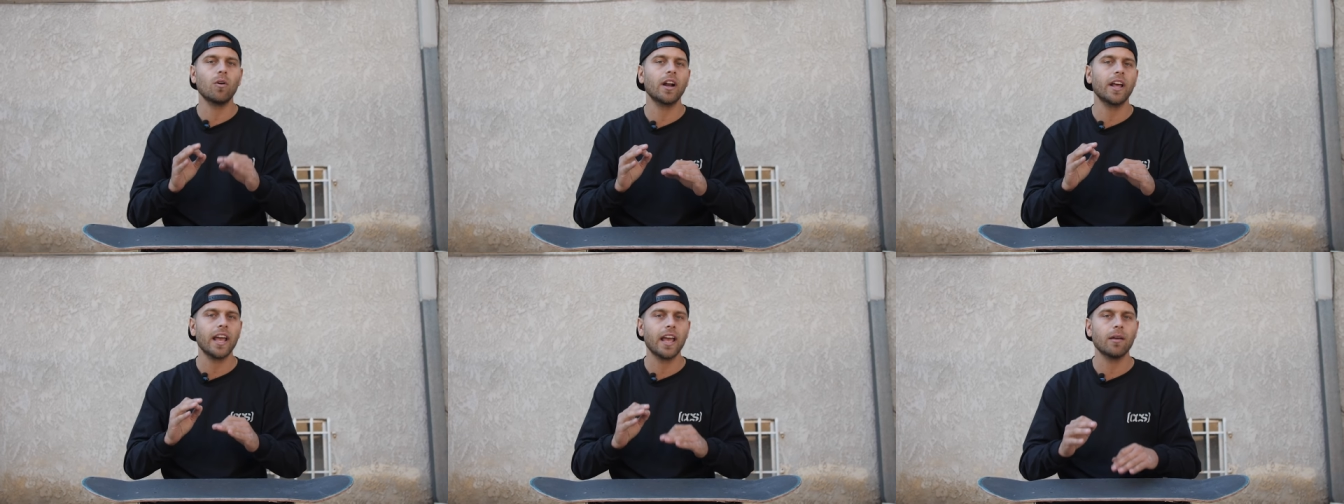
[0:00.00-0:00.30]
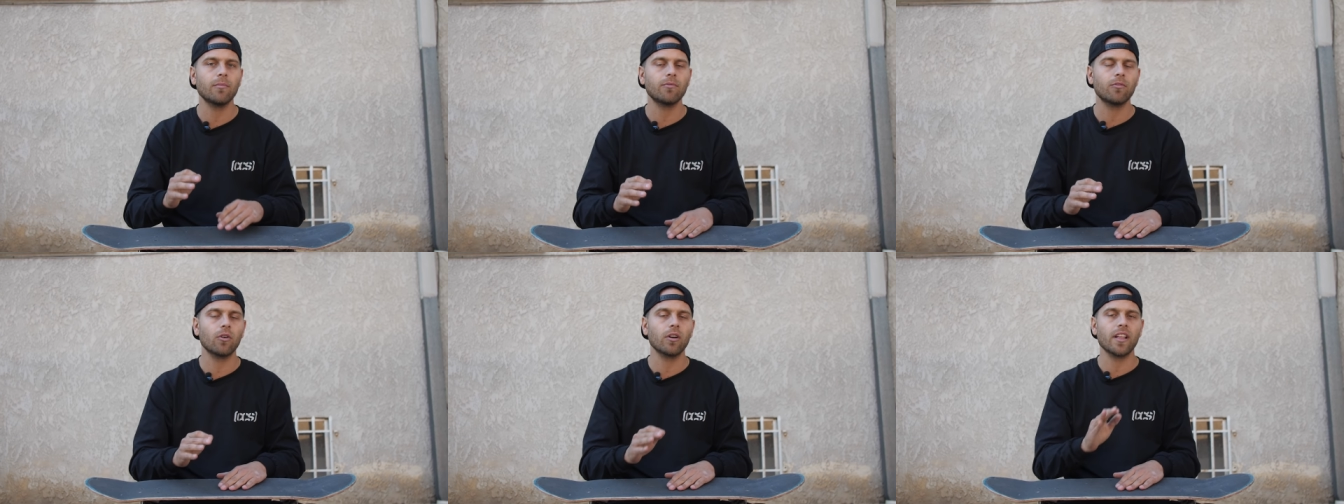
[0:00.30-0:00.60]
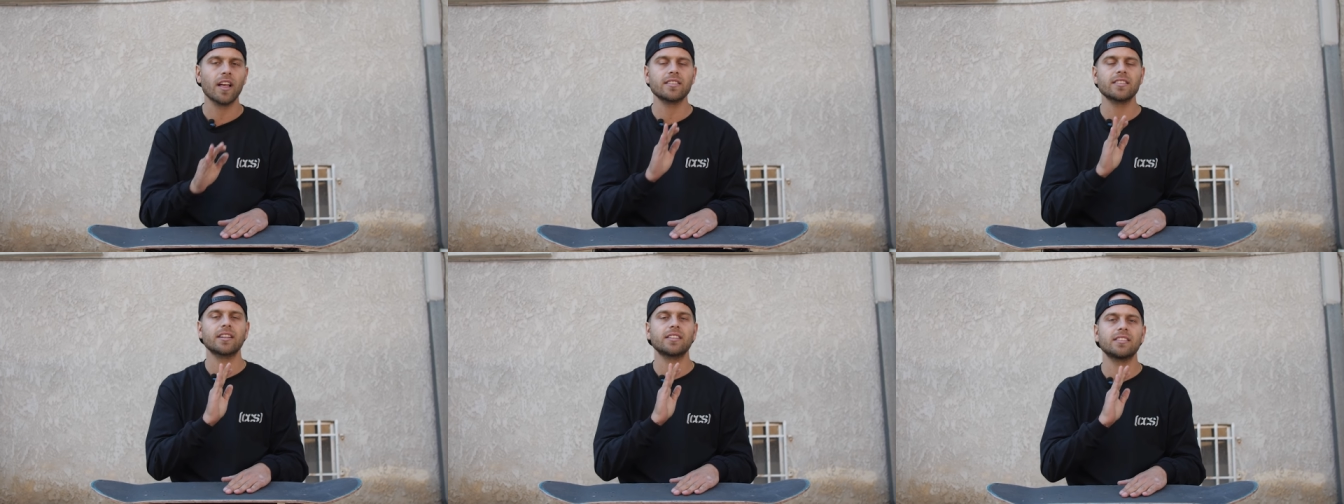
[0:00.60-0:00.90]
wanna aim for.
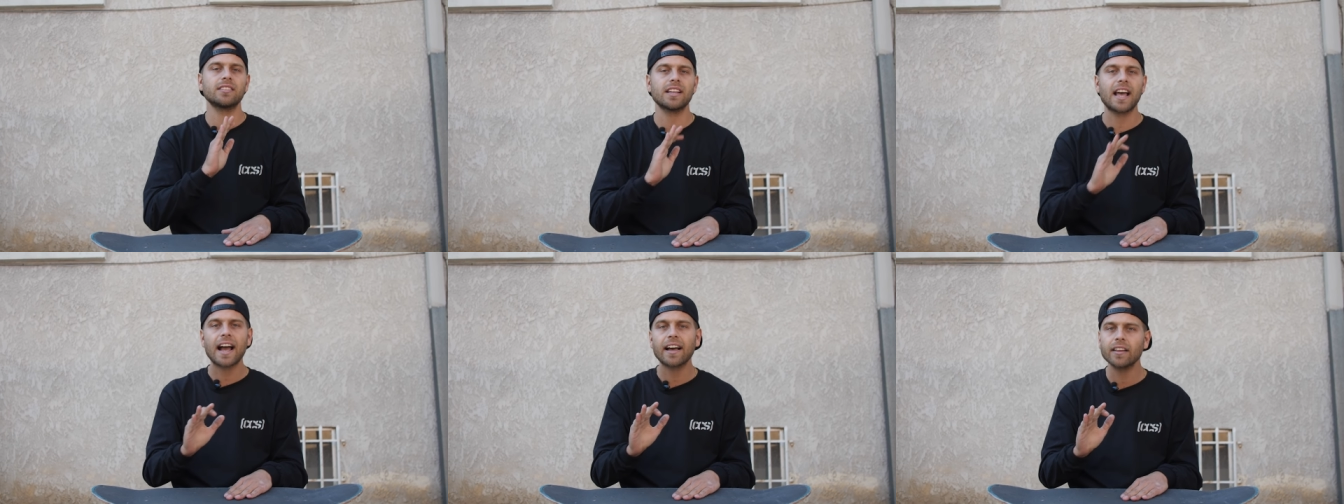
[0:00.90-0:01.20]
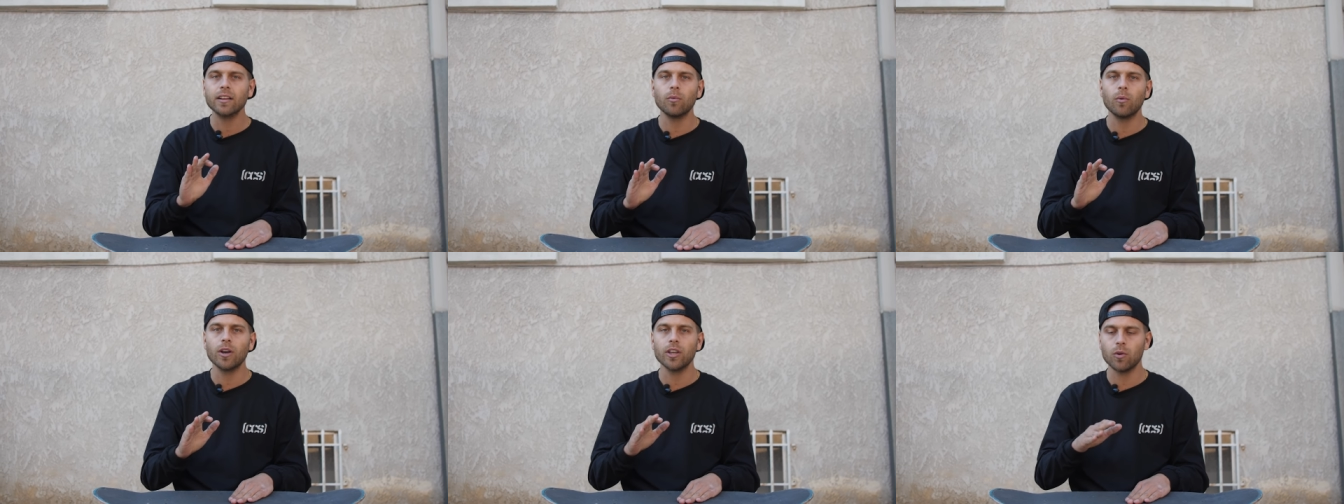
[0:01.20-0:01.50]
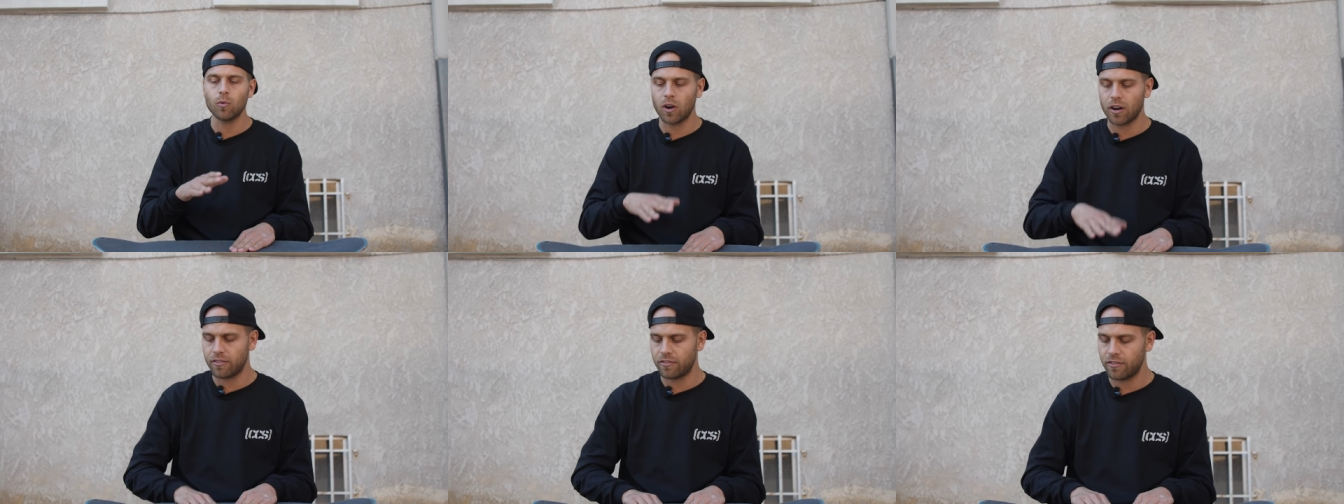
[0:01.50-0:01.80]
That's exactly what
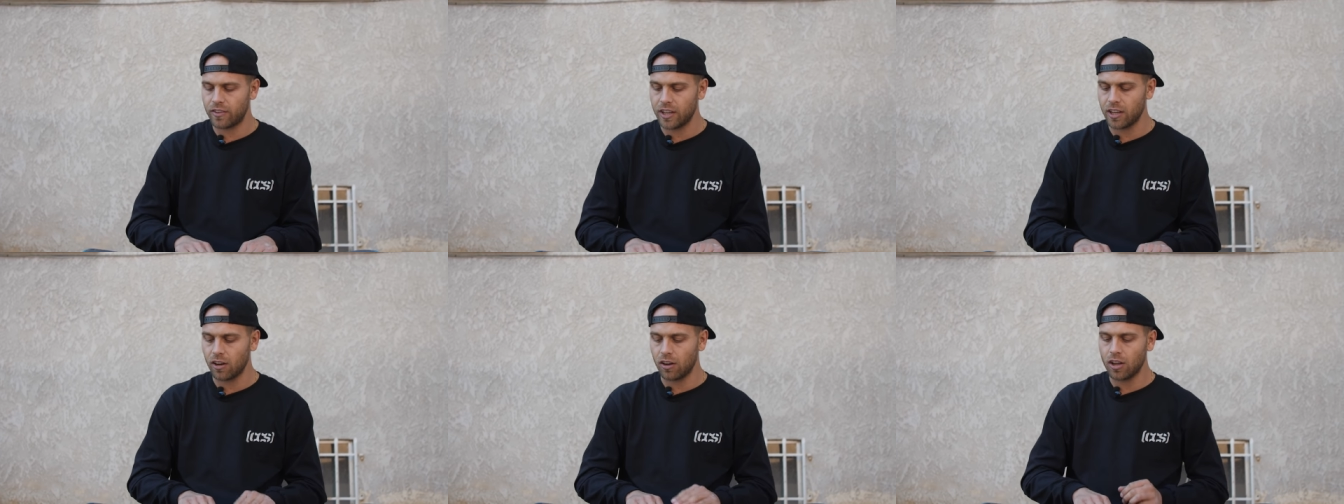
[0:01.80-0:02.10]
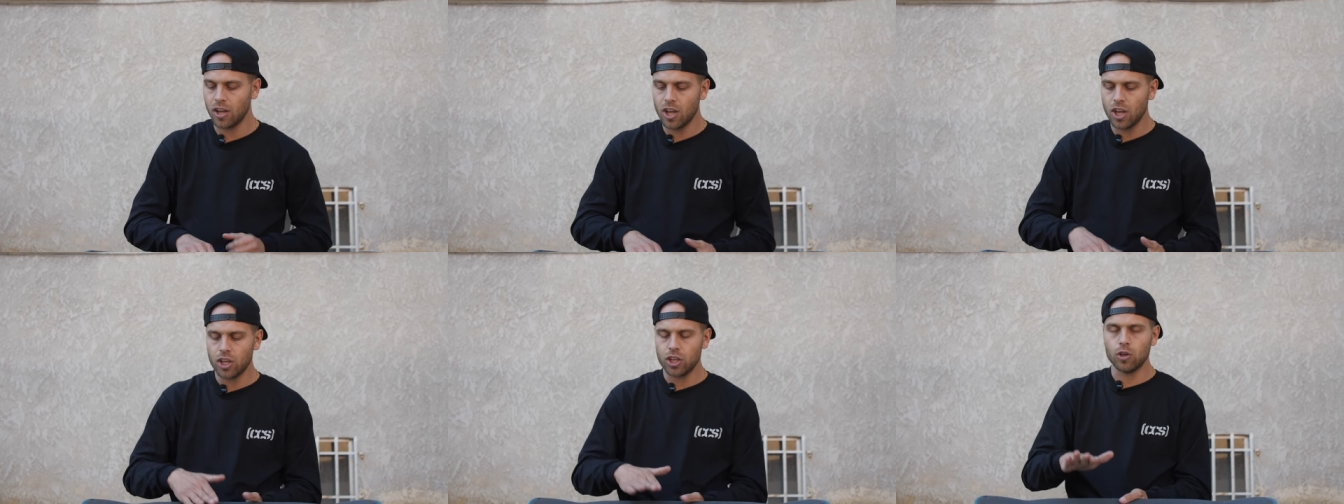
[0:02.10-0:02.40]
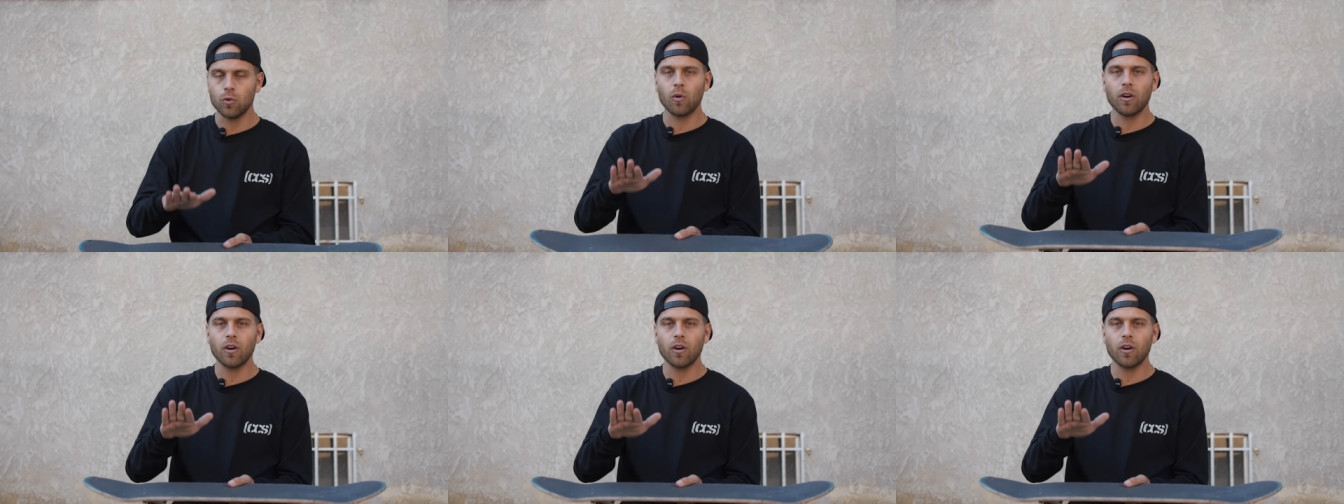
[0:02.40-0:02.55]
you wanna feel. You